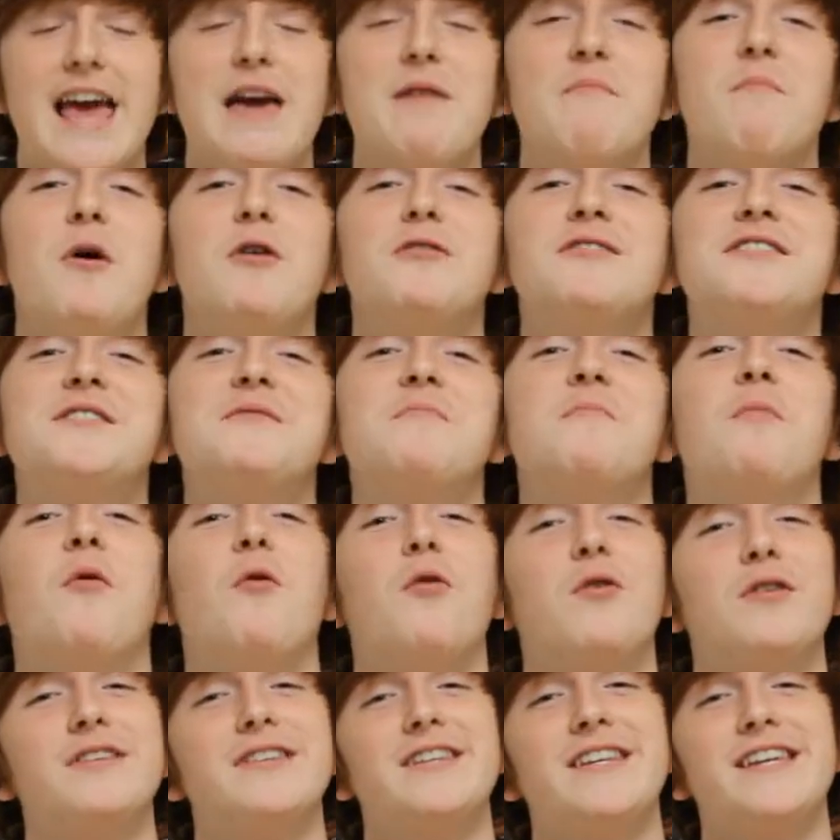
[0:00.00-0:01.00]
And most
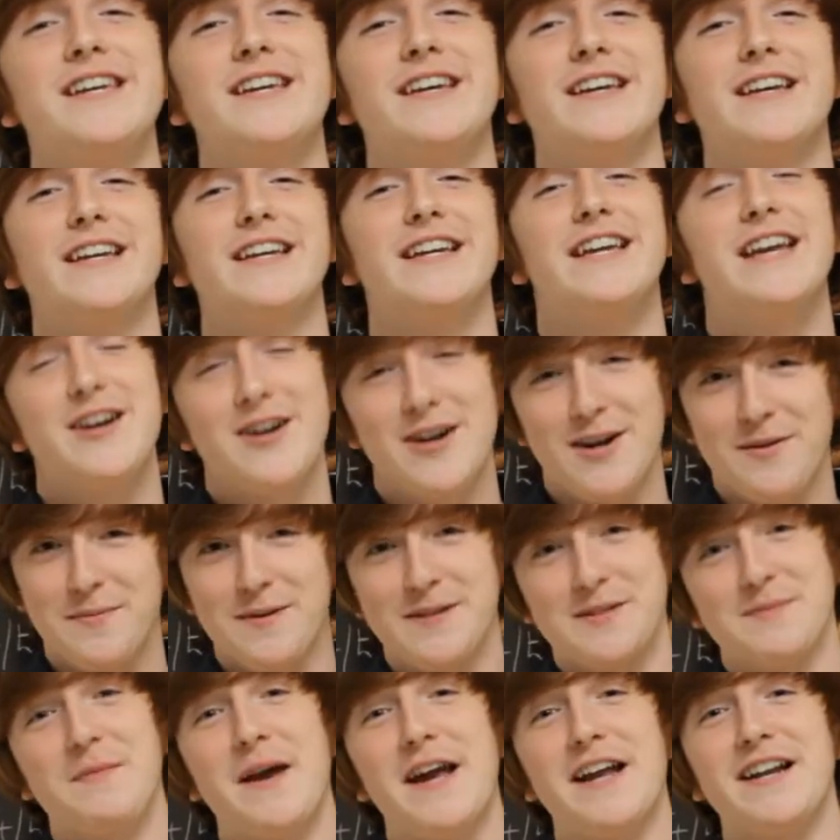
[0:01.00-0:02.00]
importantly, Gear Up
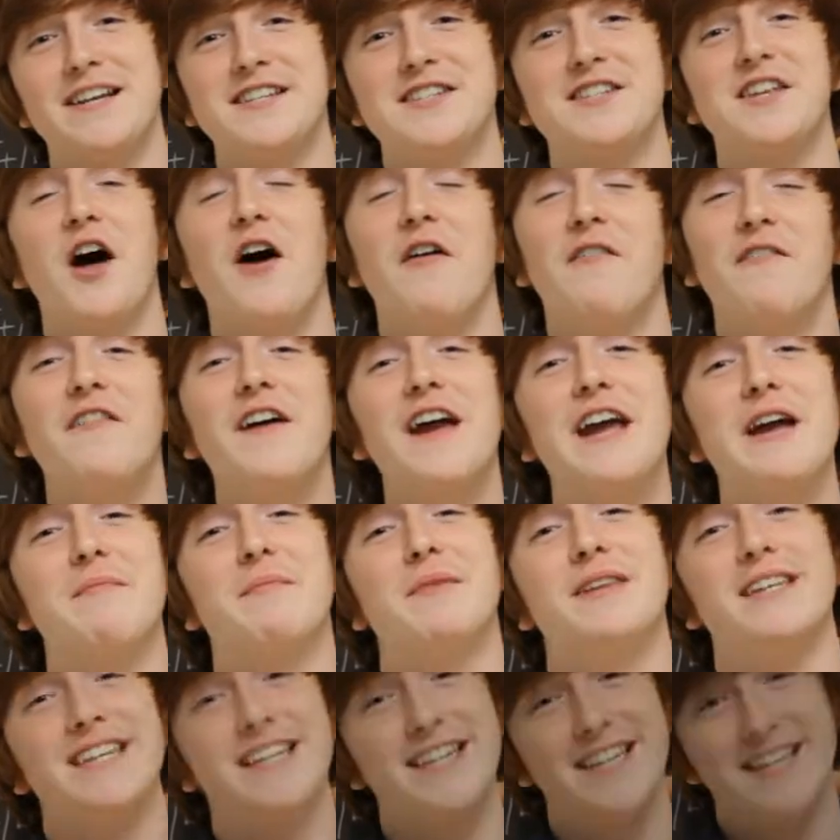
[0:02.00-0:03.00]
has made us a
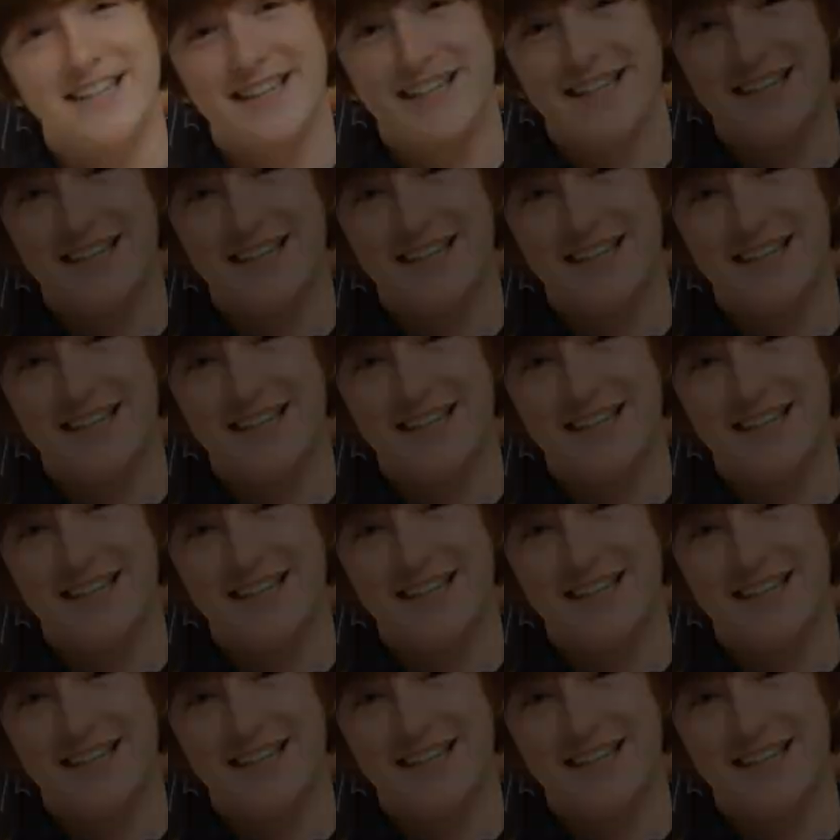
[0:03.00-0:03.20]
family.